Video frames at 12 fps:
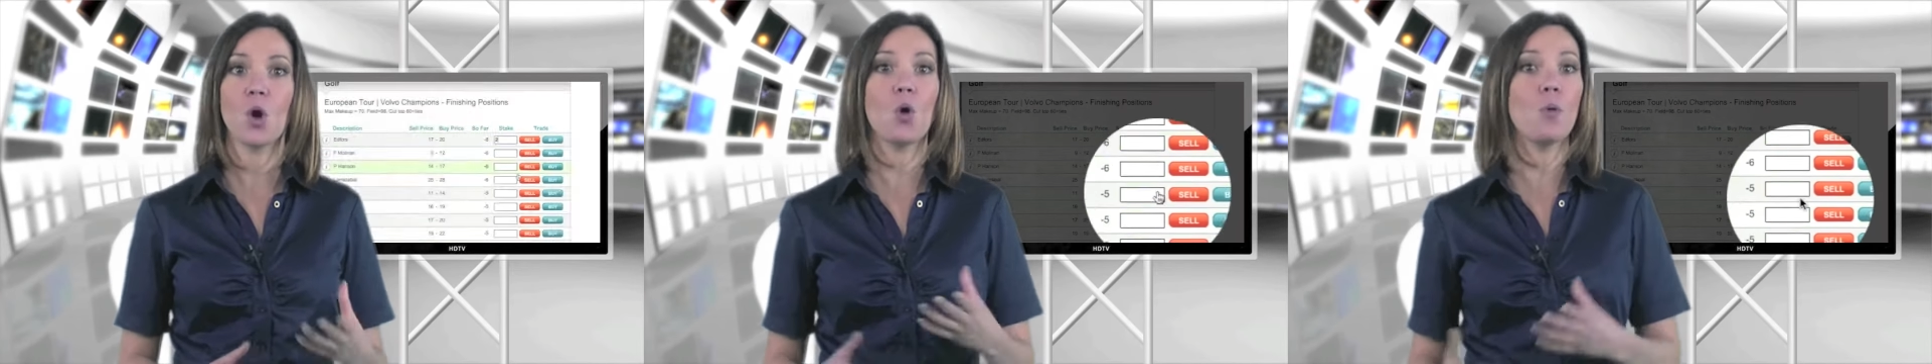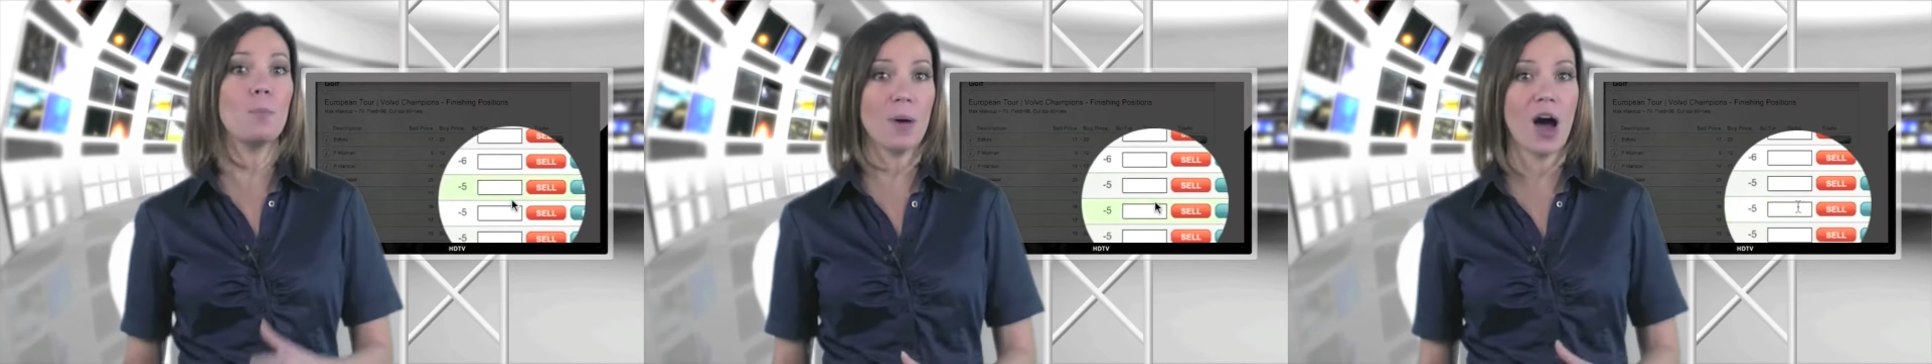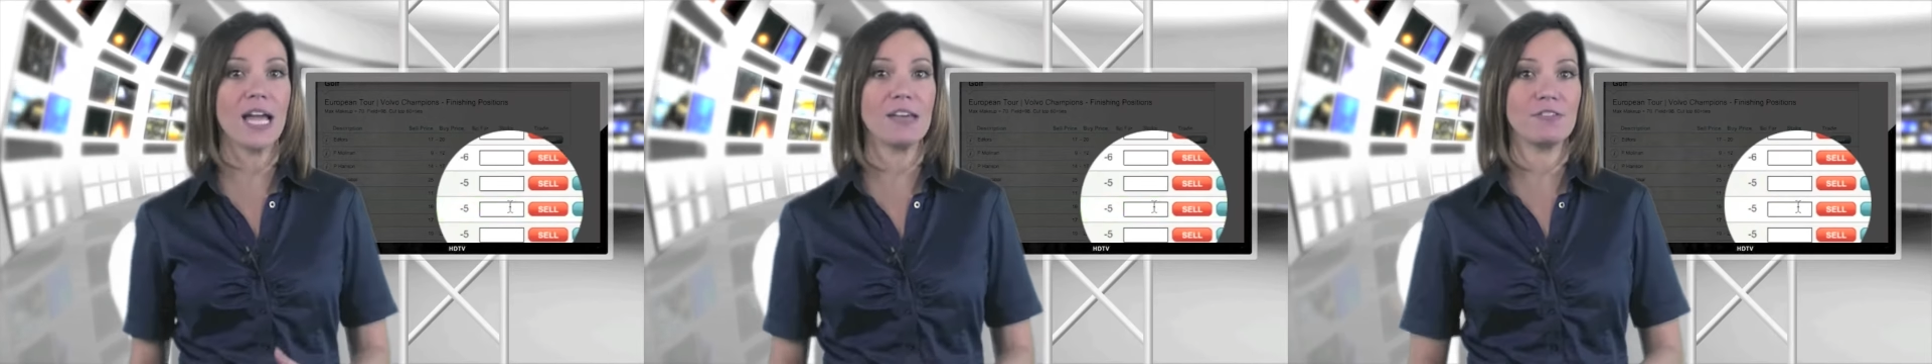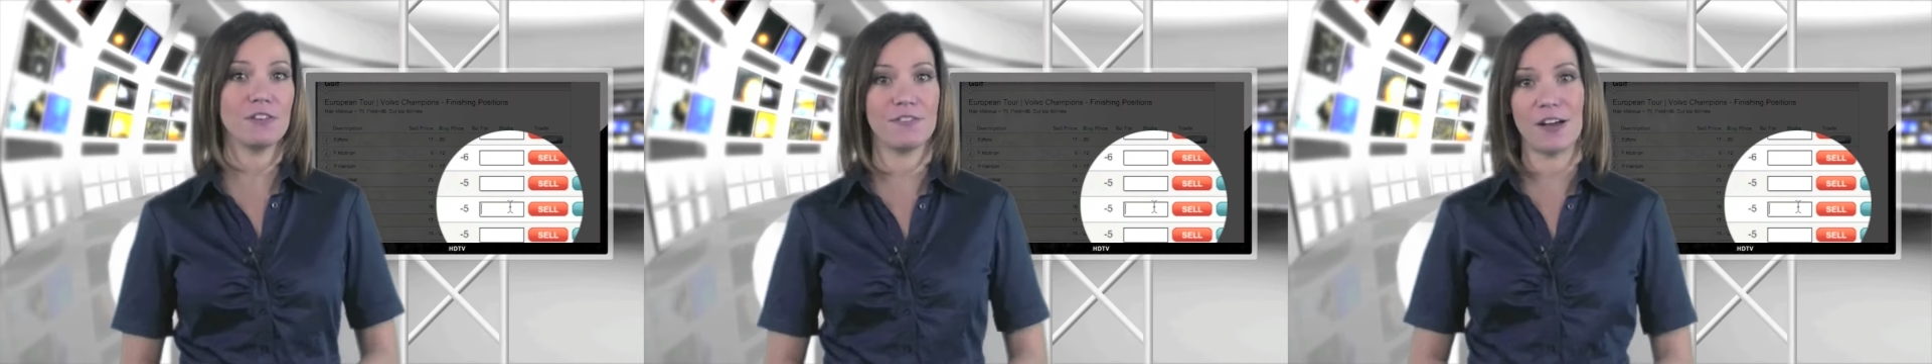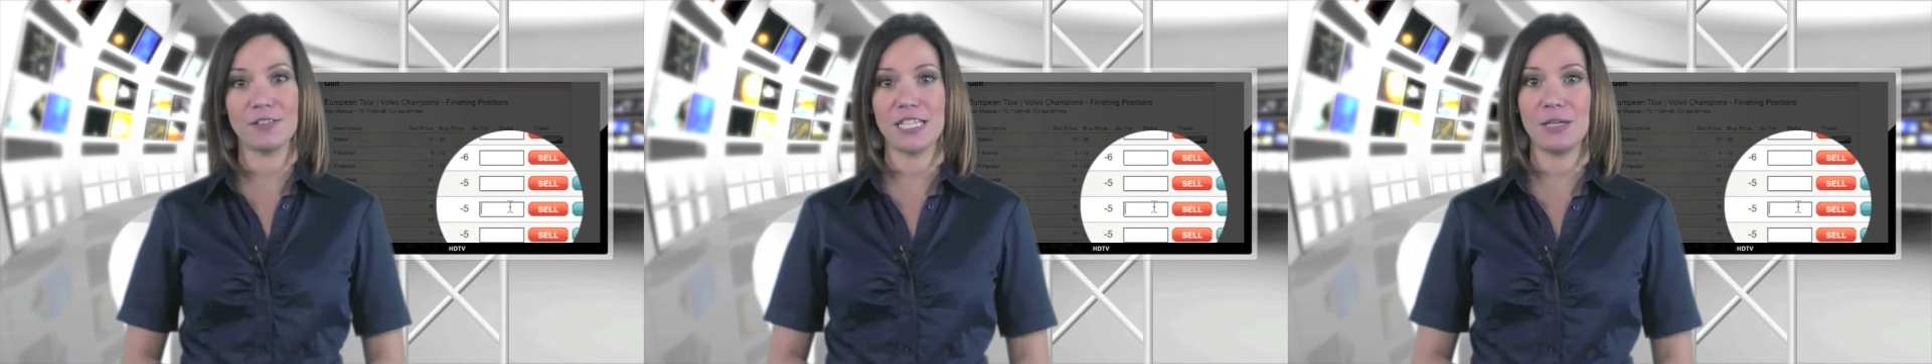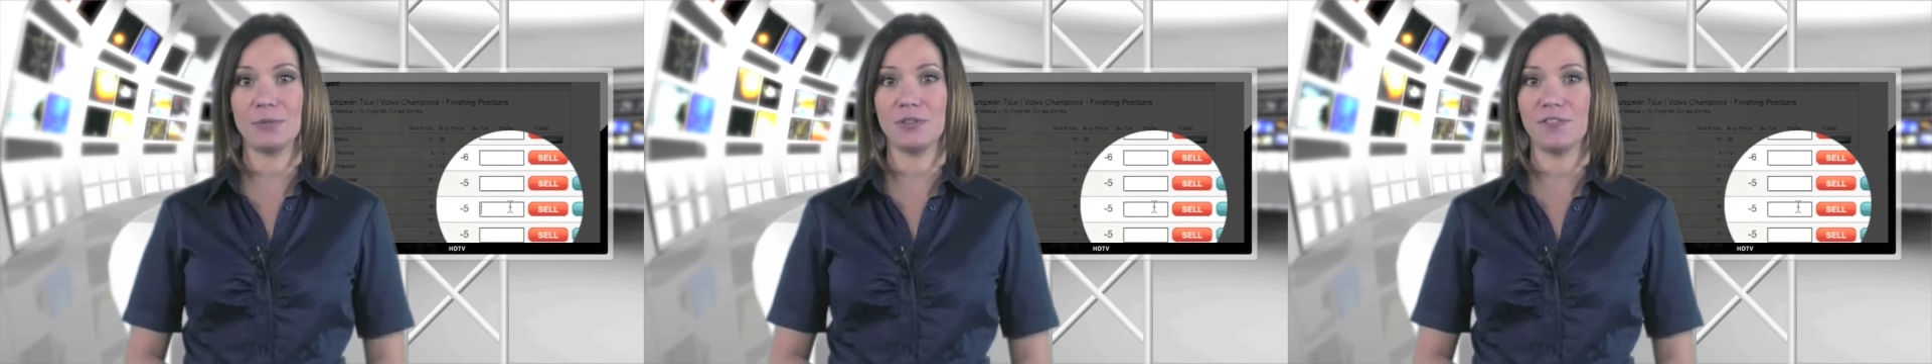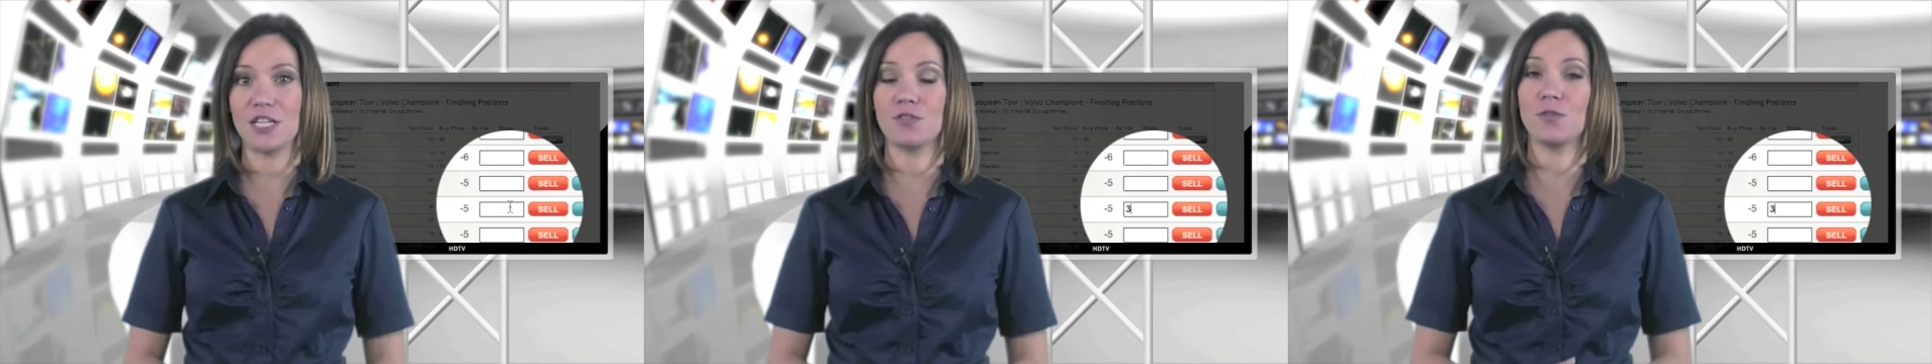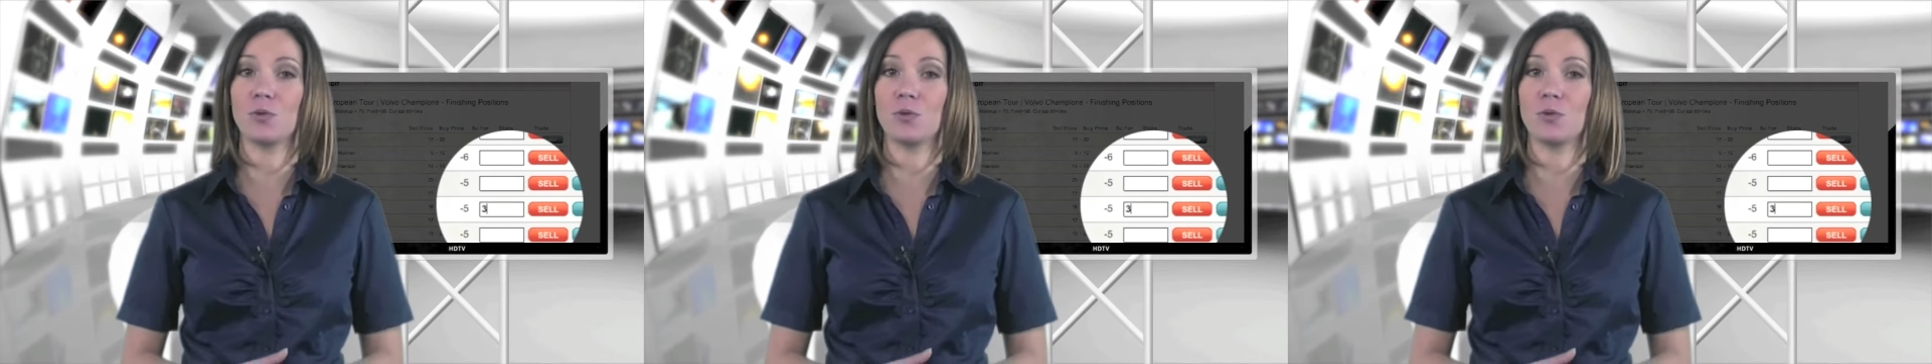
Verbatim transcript: or buy if you felt he would finish